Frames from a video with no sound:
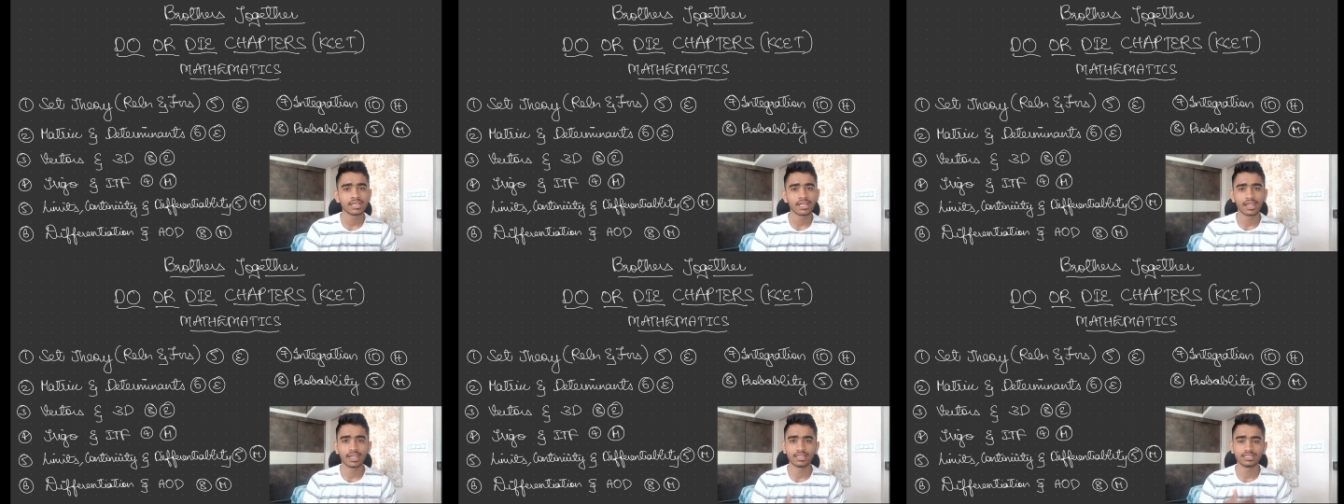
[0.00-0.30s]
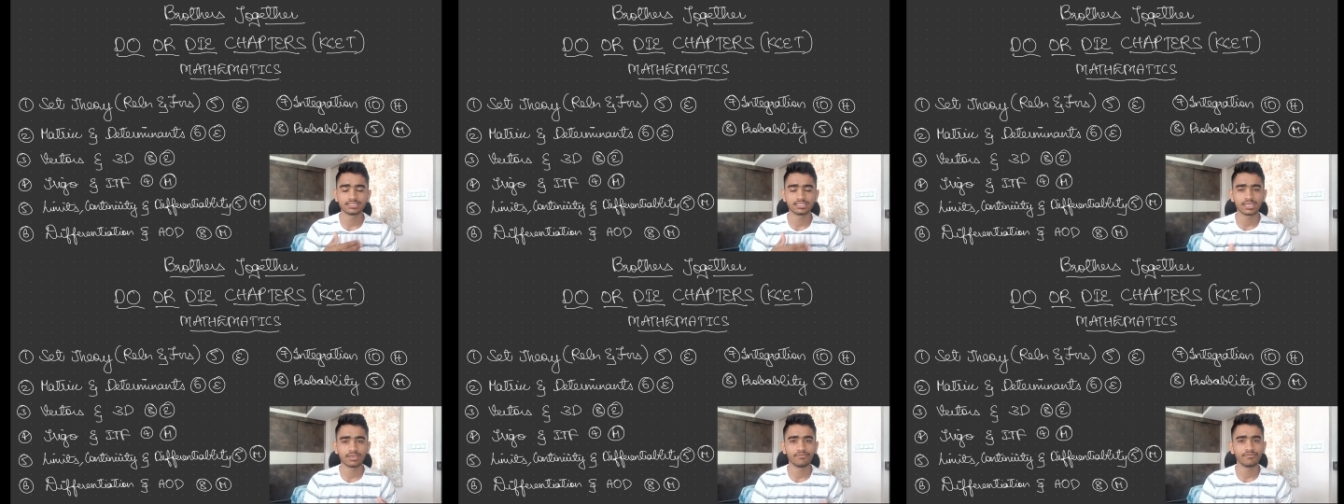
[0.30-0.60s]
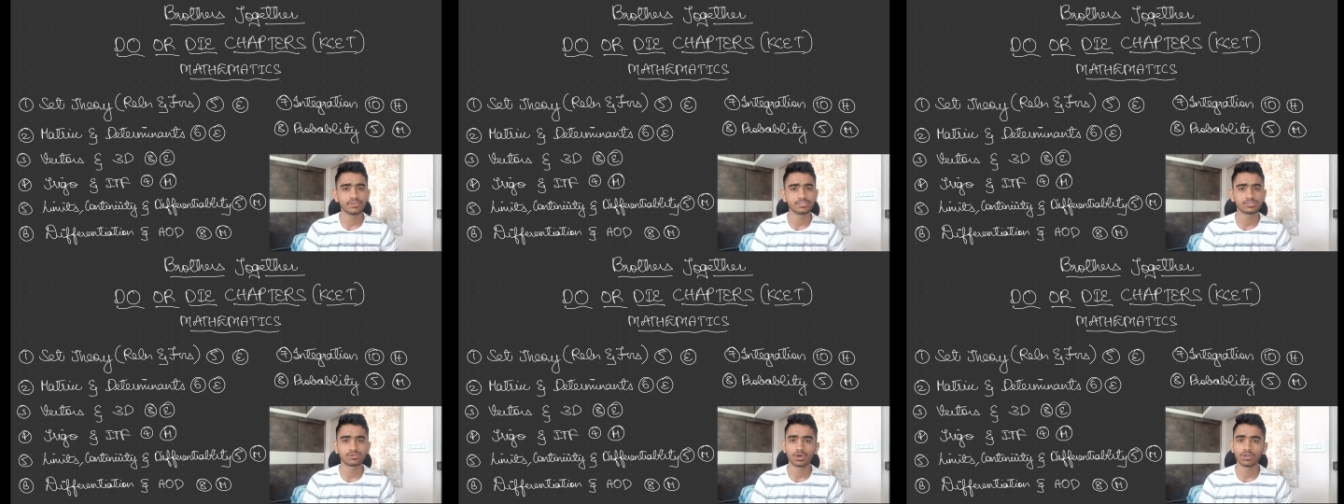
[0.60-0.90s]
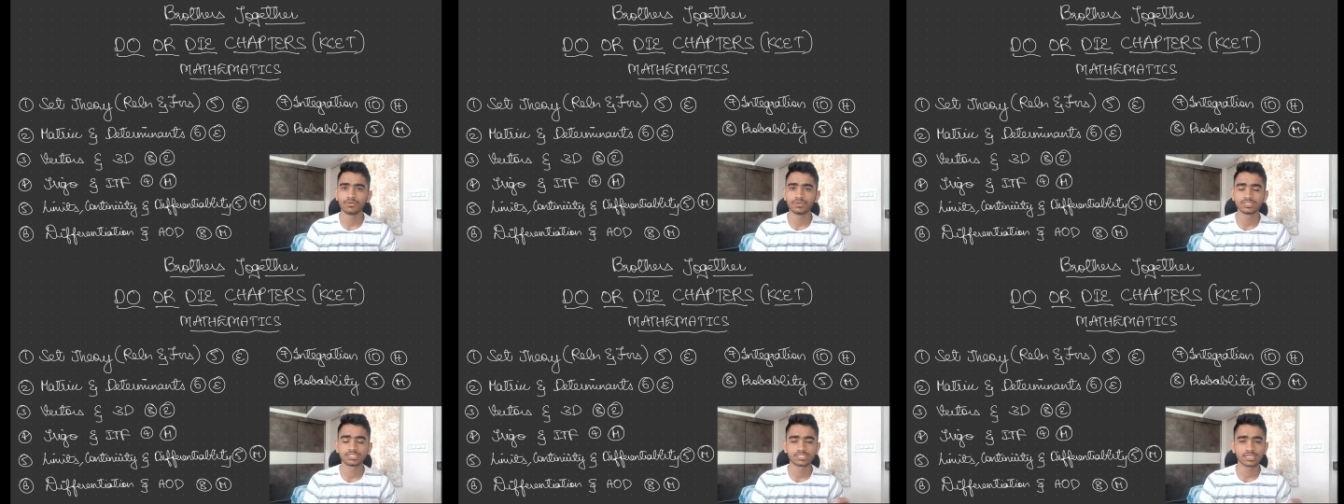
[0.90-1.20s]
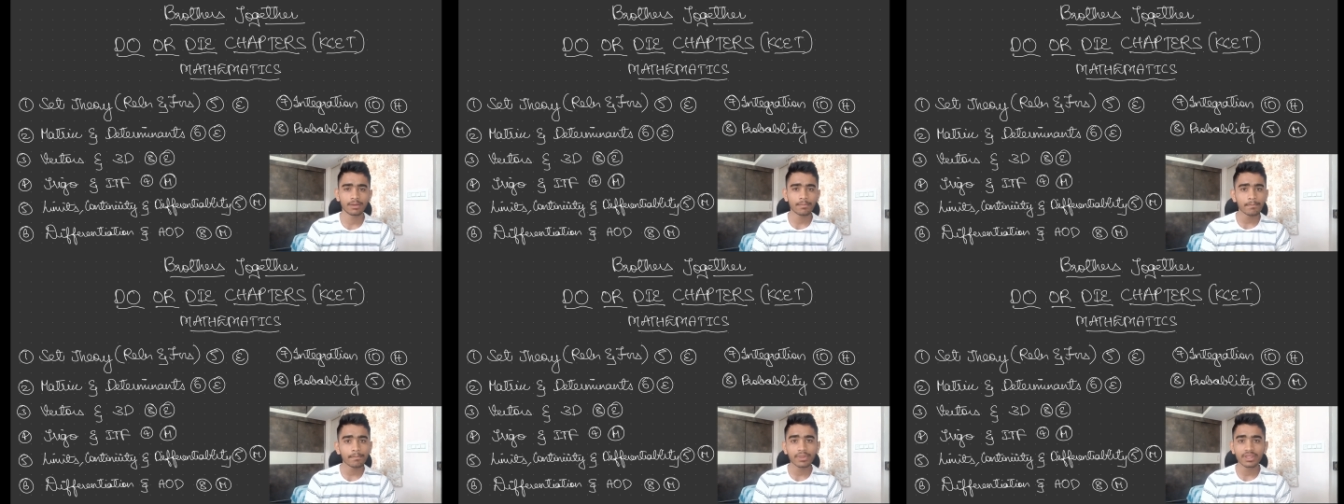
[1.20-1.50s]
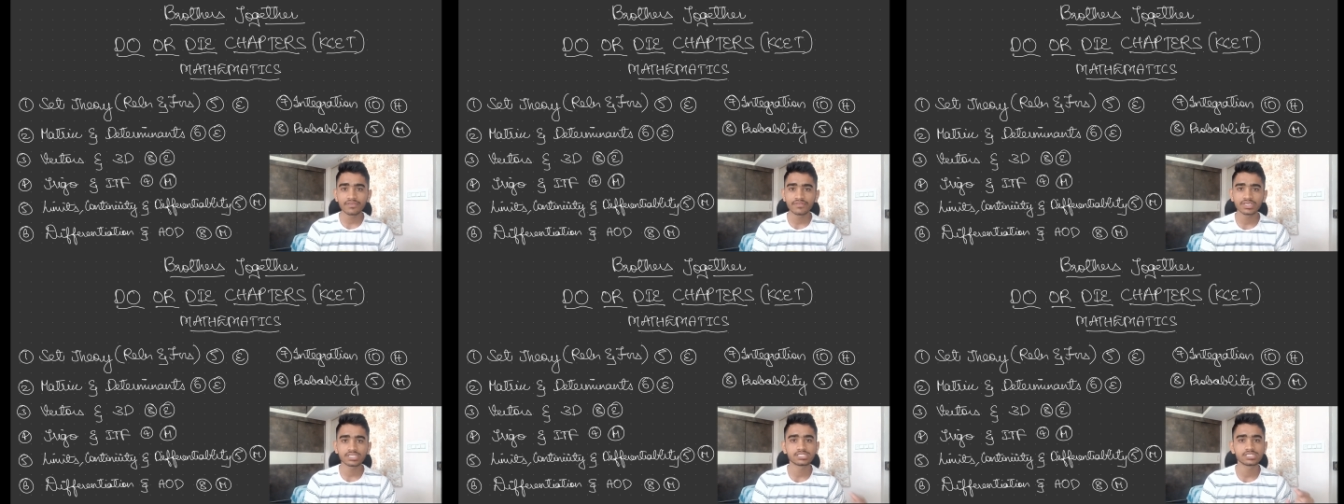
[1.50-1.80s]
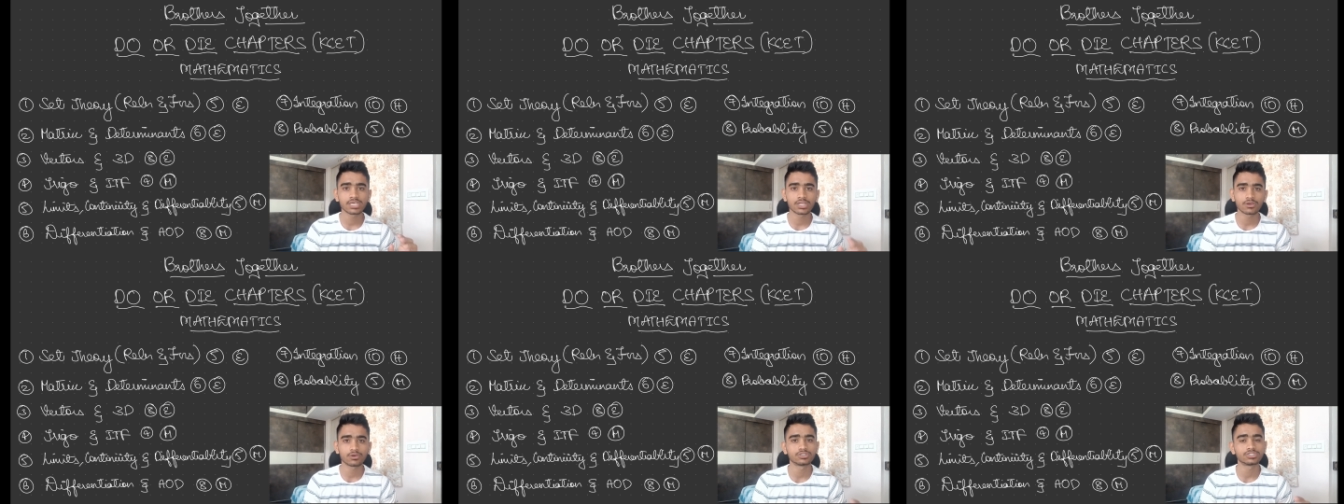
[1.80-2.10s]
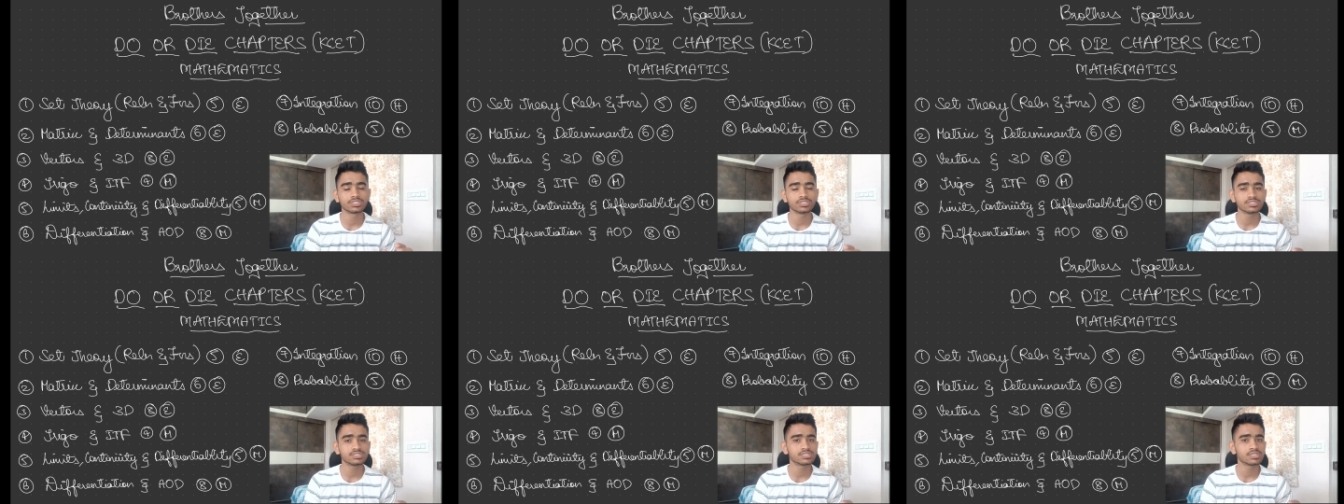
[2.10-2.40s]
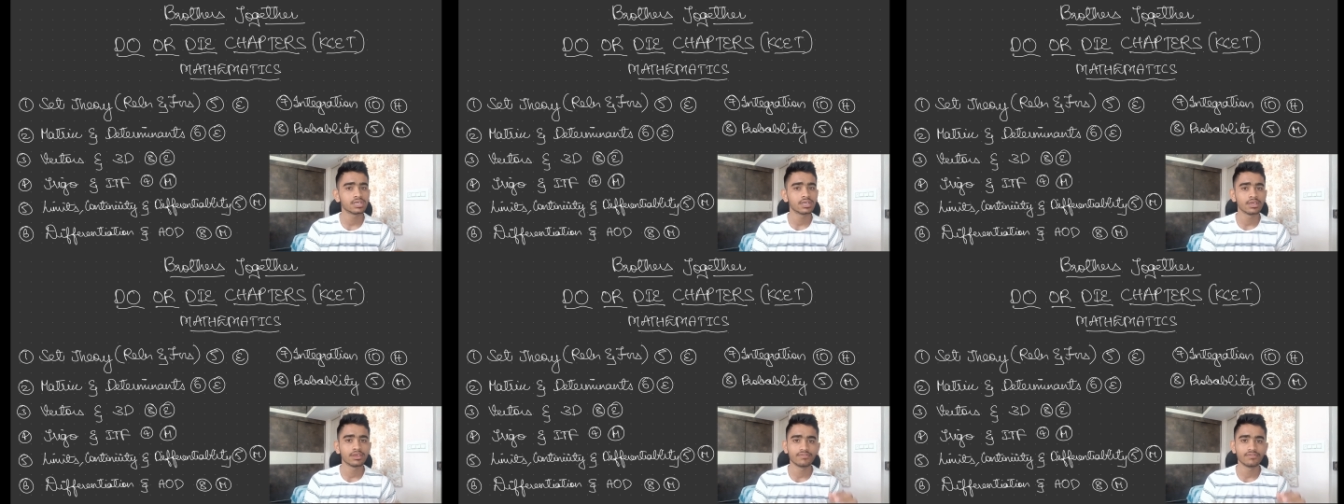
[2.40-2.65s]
and in the same way solving some previous year questions